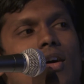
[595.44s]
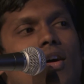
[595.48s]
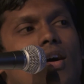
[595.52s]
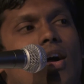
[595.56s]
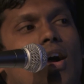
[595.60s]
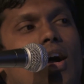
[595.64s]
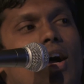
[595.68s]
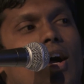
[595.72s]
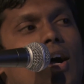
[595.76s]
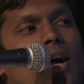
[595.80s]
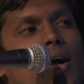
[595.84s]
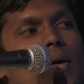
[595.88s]

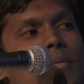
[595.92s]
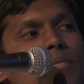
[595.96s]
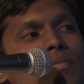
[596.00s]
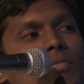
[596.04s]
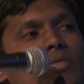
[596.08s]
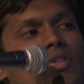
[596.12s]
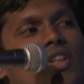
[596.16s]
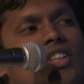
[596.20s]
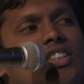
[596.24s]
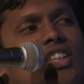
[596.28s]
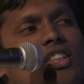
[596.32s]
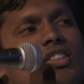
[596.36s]
uh,
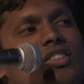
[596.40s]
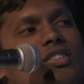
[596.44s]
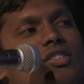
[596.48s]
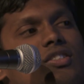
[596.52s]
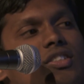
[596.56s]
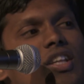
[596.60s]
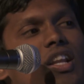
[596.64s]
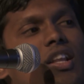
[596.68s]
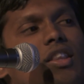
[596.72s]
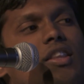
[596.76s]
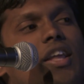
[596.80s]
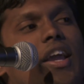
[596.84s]
this is
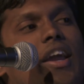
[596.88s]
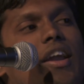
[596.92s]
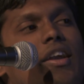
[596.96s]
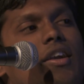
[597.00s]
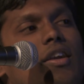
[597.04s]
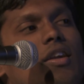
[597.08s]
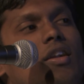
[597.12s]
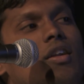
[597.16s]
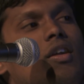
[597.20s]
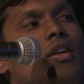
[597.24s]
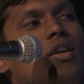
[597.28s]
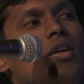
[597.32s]
still
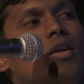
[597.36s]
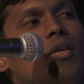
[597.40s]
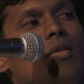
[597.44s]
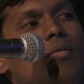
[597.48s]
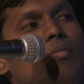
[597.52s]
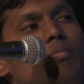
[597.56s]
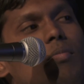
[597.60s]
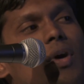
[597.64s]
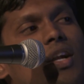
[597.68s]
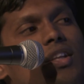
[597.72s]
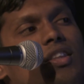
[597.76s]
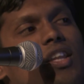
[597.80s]
there,
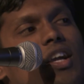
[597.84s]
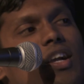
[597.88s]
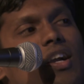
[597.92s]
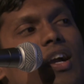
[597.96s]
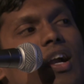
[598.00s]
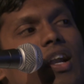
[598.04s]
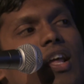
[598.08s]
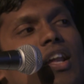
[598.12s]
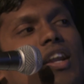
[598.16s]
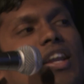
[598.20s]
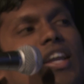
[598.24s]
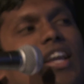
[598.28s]
but the
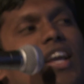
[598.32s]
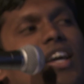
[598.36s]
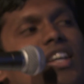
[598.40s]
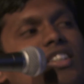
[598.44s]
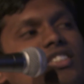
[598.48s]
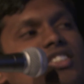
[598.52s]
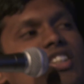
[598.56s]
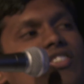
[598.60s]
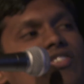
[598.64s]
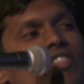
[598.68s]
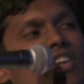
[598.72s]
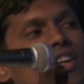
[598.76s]
color here
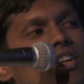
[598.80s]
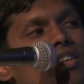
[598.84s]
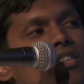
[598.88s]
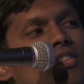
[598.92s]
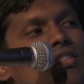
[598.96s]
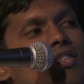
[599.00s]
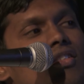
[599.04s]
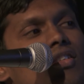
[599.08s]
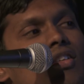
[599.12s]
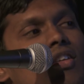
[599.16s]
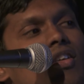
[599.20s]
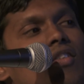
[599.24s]
is different.
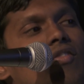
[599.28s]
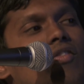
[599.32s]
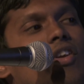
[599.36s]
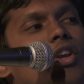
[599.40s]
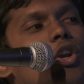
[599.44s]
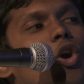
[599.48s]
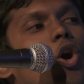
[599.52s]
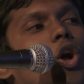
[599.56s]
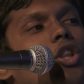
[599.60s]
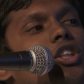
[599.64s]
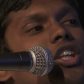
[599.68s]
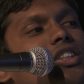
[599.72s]
We
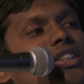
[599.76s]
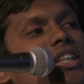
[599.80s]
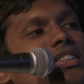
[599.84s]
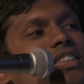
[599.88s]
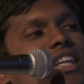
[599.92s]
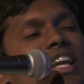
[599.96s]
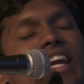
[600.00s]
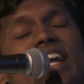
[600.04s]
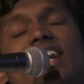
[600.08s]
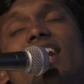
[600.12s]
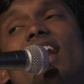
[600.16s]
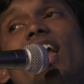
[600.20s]
call this as
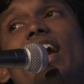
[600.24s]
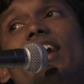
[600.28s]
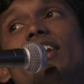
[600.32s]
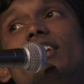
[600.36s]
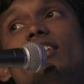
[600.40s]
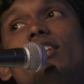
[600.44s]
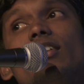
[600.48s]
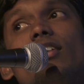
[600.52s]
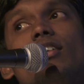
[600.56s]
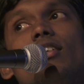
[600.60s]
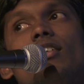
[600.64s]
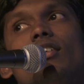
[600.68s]
a
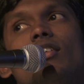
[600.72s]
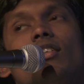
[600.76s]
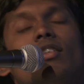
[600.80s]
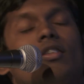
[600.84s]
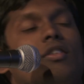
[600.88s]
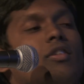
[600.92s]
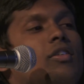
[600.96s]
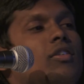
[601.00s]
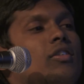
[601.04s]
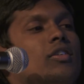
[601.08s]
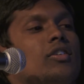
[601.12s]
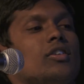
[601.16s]
headlight.
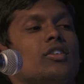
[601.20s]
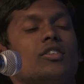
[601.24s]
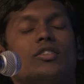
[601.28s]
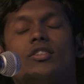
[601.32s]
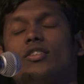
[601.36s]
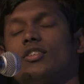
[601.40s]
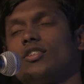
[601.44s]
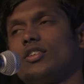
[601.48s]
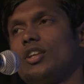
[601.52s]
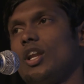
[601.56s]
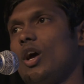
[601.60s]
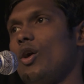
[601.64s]

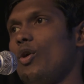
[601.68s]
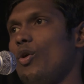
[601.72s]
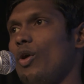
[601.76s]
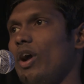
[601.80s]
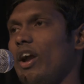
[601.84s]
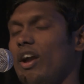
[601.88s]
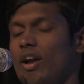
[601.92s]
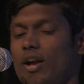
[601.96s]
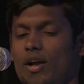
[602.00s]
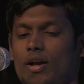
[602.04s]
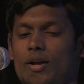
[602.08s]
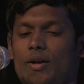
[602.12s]
Now
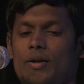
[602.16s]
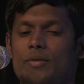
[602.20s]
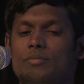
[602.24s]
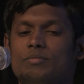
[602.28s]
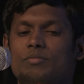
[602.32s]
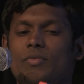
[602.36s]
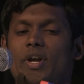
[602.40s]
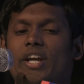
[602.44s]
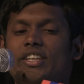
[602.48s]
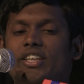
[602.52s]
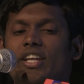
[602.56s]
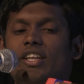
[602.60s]

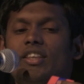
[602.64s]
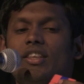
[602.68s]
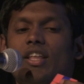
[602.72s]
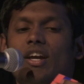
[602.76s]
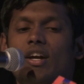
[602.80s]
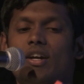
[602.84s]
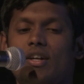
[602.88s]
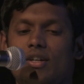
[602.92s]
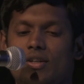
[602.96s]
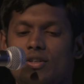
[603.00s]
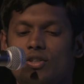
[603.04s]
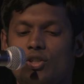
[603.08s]
um, I think
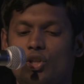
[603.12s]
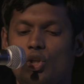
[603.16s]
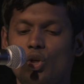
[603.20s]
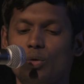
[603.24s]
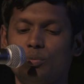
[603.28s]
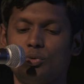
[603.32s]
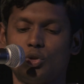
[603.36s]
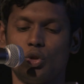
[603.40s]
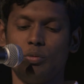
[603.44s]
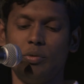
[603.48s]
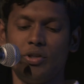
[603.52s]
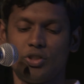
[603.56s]
the
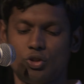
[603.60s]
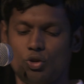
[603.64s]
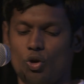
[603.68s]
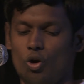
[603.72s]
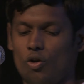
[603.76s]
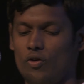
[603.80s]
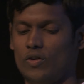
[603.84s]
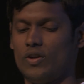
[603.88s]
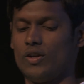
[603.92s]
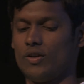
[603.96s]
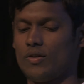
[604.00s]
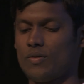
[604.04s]
cube should be
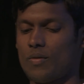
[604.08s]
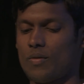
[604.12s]
solved.